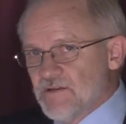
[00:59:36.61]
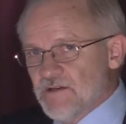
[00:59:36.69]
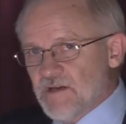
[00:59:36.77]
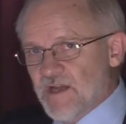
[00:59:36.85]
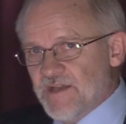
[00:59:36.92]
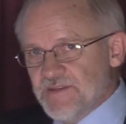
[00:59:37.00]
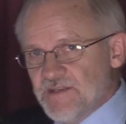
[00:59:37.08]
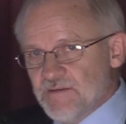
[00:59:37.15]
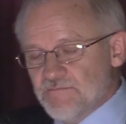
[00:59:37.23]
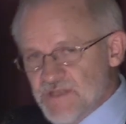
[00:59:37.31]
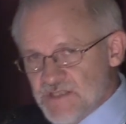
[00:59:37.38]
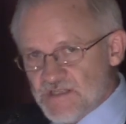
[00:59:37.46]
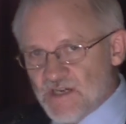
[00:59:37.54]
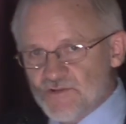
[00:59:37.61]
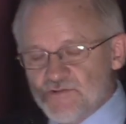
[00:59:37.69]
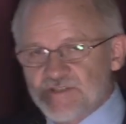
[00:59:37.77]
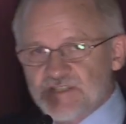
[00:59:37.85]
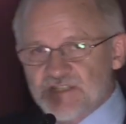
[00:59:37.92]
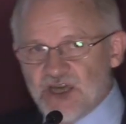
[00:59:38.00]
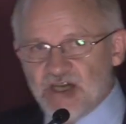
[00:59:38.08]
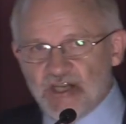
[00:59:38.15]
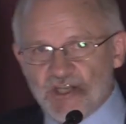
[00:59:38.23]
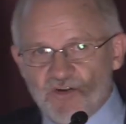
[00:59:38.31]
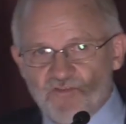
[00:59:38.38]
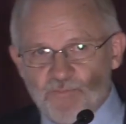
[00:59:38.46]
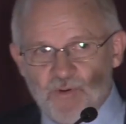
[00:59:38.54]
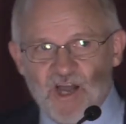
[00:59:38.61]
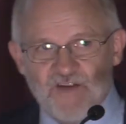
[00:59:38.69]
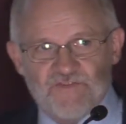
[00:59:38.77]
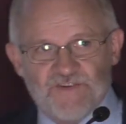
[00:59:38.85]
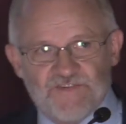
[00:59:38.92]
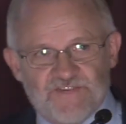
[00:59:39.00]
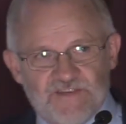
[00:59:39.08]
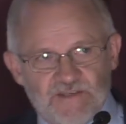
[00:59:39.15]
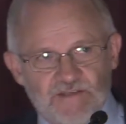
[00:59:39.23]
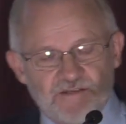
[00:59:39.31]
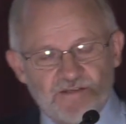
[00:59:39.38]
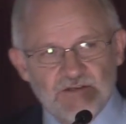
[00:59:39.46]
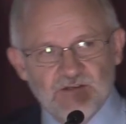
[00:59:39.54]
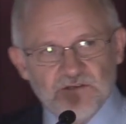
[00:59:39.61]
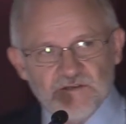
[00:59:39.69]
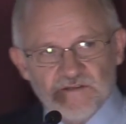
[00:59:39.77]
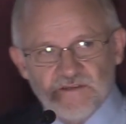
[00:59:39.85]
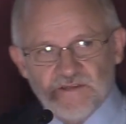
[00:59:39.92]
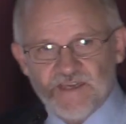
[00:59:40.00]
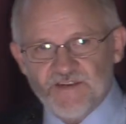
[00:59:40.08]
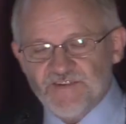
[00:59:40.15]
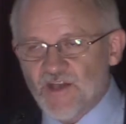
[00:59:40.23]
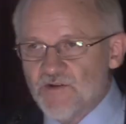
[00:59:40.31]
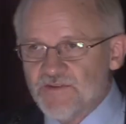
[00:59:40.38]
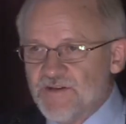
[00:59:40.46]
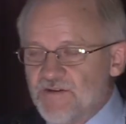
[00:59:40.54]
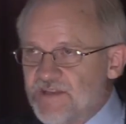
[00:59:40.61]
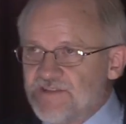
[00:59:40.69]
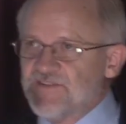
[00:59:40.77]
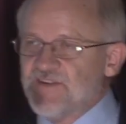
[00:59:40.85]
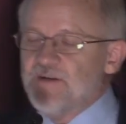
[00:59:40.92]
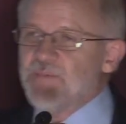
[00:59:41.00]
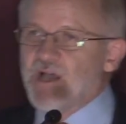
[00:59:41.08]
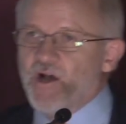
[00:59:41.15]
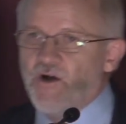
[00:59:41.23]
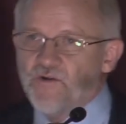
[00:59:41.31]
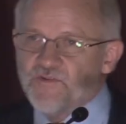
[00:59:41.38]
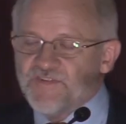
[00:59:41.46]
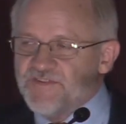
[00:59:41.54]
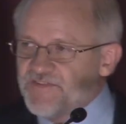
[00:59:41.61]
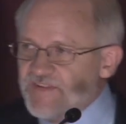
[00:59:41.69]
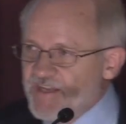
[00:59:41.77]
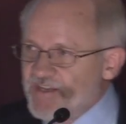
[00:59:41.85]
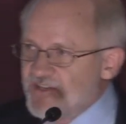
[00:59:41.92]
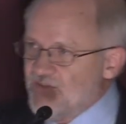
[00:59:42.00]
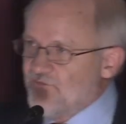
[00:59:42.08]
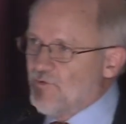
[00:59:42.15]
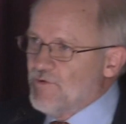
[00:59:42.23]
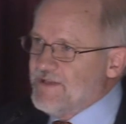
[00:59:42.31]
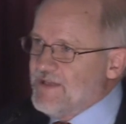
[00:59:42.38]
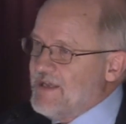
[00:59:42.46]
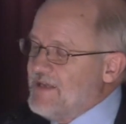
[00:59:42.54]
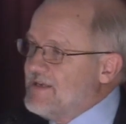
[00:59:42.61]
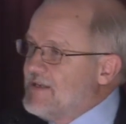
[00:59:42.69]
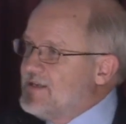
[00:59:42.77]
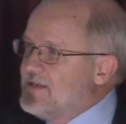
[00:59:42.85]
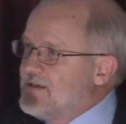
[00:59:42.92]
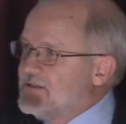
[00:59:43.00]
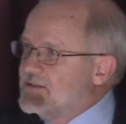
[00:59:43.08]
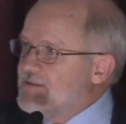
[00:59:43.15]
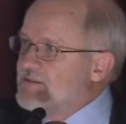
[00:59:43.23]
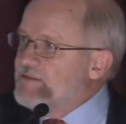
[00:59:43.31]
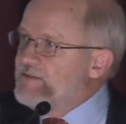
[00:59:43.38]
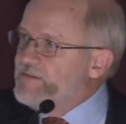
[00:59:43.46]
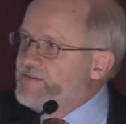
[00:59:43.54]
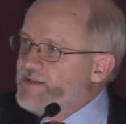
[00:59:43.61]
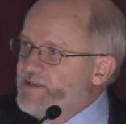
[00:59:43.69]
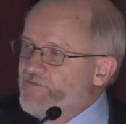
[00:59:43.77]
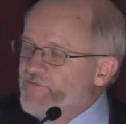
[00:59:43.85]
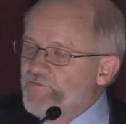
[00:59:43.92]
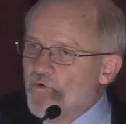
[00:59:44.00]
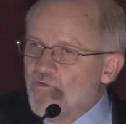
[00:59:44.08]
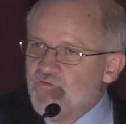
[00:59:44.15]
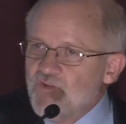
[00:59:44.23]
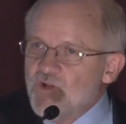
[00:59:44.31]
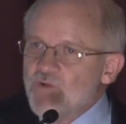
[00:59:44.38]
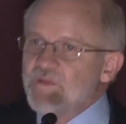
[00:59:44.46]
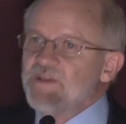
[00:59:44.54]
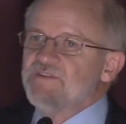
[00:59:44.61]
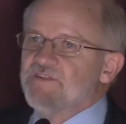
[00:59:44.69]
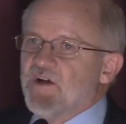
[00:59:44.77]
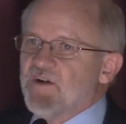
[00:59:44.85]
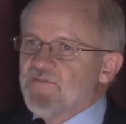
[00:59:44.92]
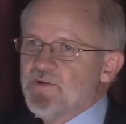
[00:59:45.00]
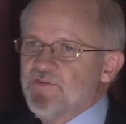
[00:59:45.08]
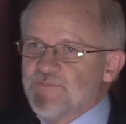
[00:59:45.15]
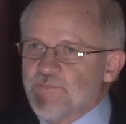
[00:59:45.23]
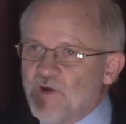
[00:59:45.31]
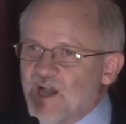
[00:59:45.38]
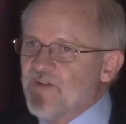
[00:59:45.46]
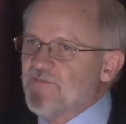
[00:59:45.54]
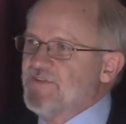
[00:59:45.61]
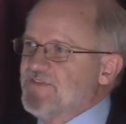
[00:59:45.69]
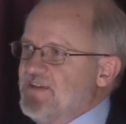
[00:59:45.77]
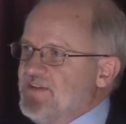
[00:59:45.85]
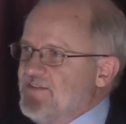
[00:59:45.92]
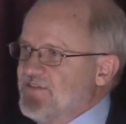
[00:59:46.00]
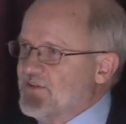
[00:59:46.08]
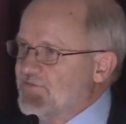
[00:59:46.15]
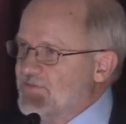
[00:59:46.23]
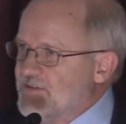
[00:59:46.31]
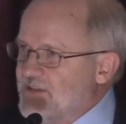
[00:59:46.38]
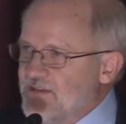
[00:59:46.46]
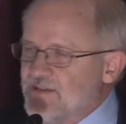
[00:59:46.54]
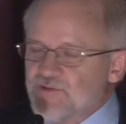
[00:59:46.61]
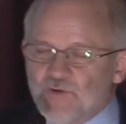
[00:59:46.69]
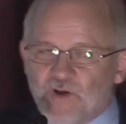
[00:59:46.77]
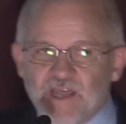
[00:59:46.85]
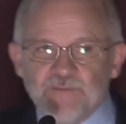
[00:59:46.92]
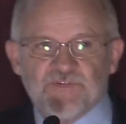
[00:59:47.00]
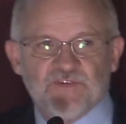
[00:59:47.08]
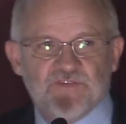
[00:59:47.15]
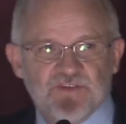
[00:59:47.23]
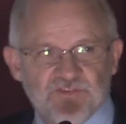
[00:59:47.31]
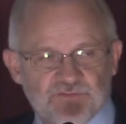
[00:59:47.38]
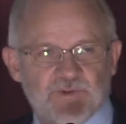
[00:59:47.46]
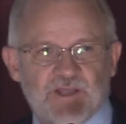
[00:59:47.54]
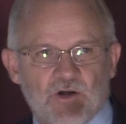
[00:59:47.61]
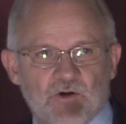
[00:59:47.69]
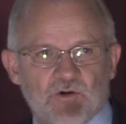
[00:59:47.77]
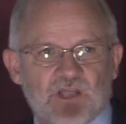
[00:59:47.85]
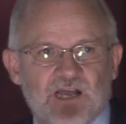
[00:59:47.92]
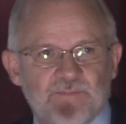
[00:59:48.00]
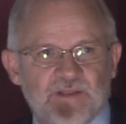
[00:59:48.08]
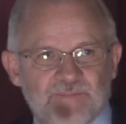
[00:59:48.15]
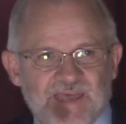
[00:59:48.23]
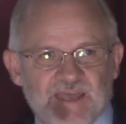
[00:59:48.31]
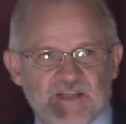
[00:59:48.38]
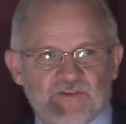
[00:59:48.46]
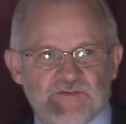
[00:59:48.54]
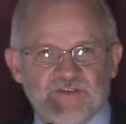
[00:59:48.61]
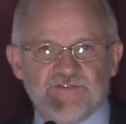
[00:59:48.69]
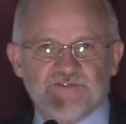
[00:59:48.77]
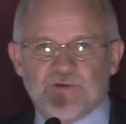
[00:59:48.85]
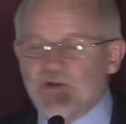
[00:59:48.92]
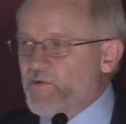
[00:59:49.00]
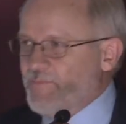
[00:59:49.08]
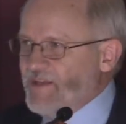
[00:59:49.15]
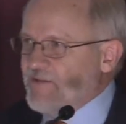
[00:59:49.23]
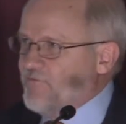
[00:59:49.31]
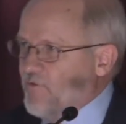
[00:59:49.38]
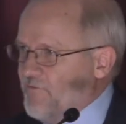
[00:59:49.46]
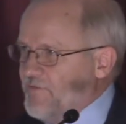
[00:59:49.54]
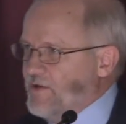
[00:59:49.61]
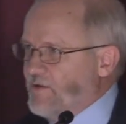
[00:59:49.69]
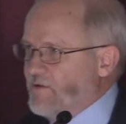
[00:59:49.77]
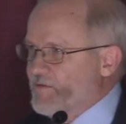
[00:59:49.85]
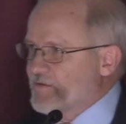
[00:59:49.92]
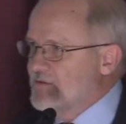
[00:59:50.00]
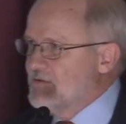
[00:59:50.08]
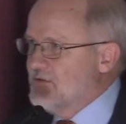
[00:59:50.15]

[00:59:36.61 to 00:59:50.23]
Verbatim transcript: I think, misunderstanding of prophecy that is out there that somehow since 1948 the fulfillment of those prophecies of the tribes of Israel coming back to Israel being fulfilled.